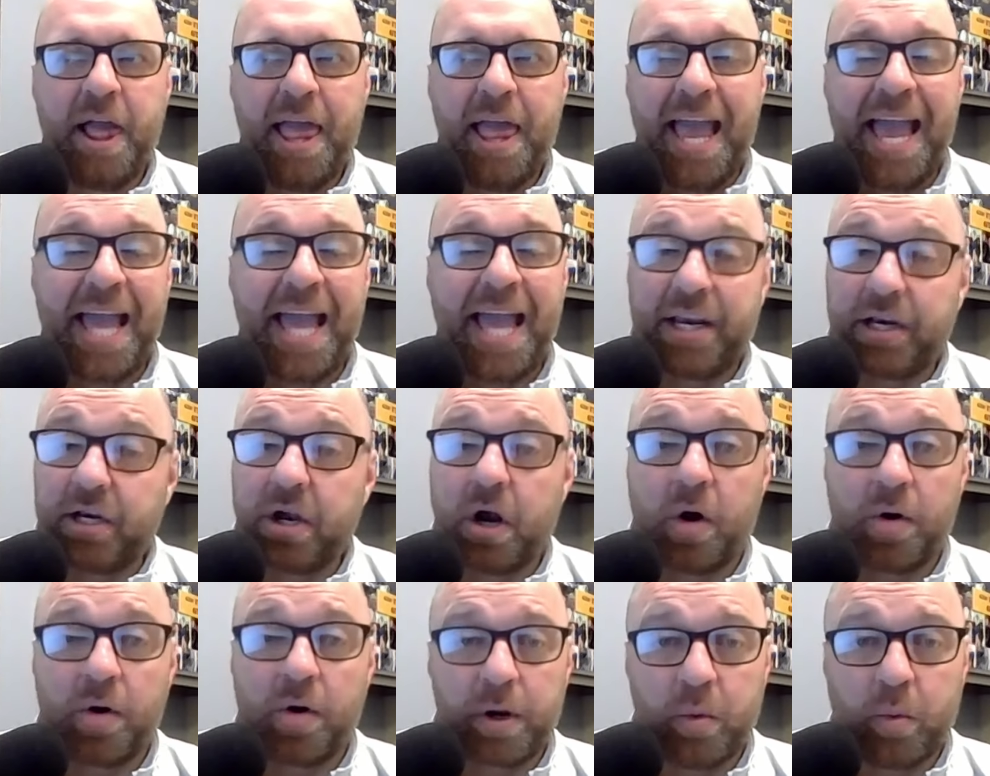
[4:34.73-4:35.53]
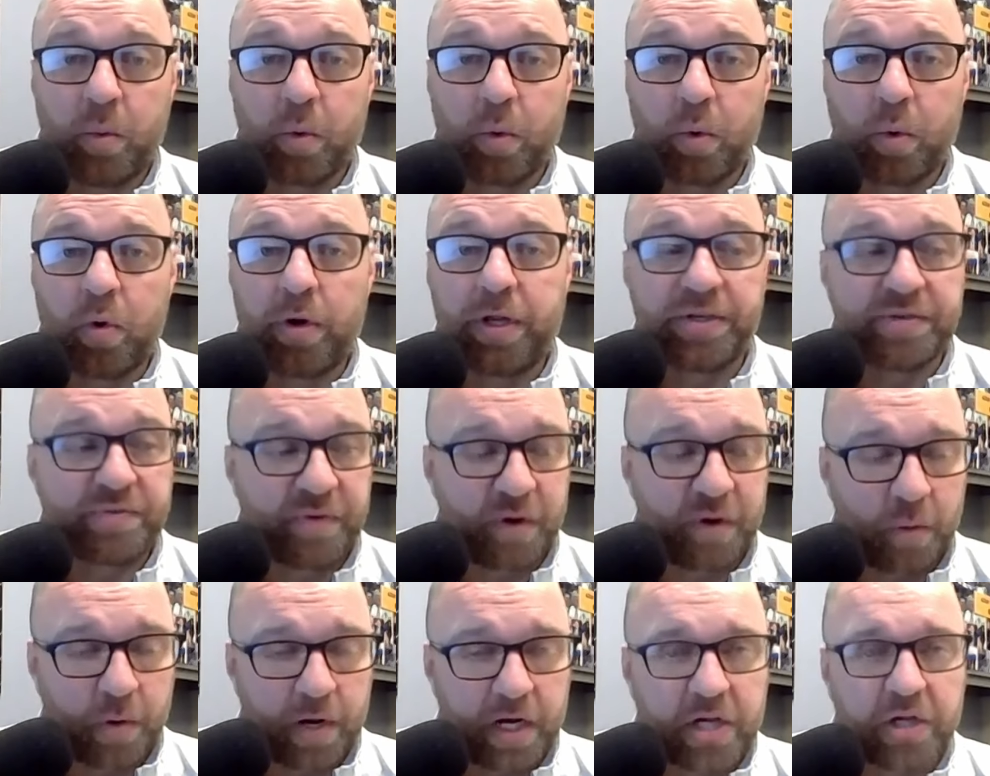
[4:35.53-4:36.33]
And Incarnate Word is
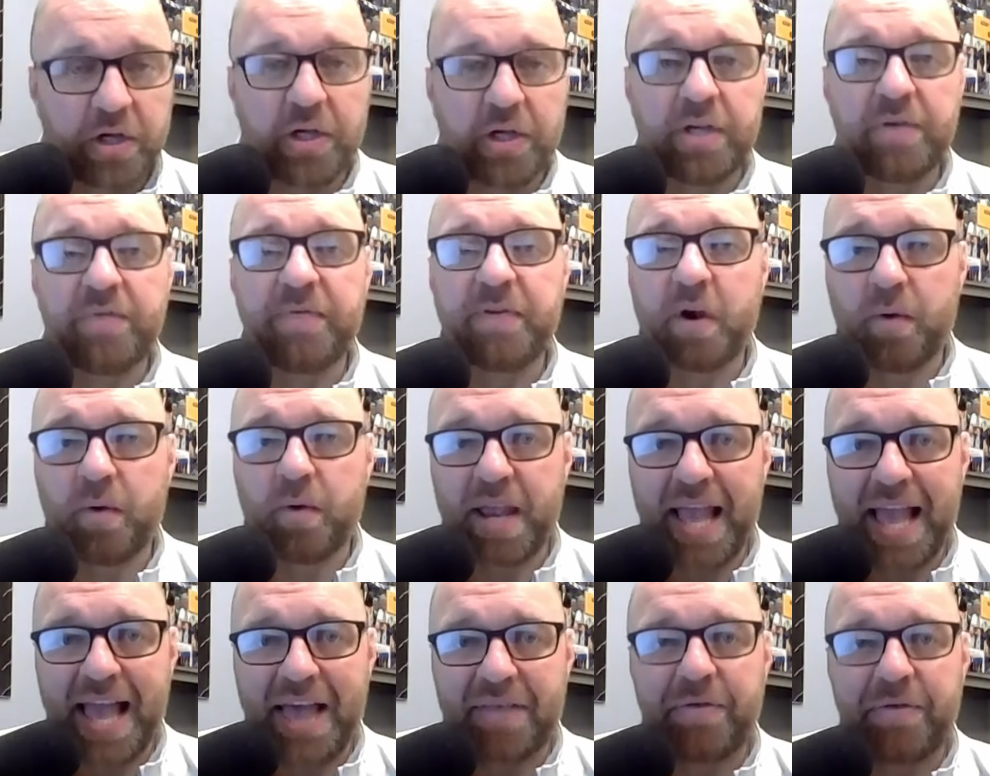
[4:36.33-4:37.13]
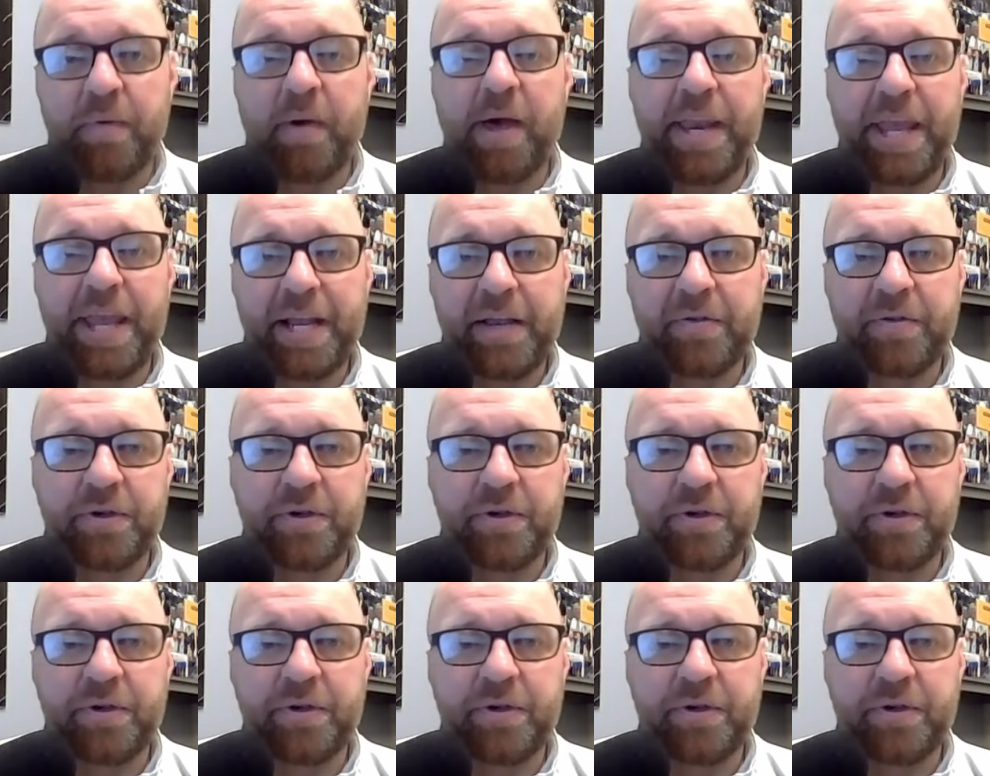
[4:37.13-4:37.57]
very good, very athletic.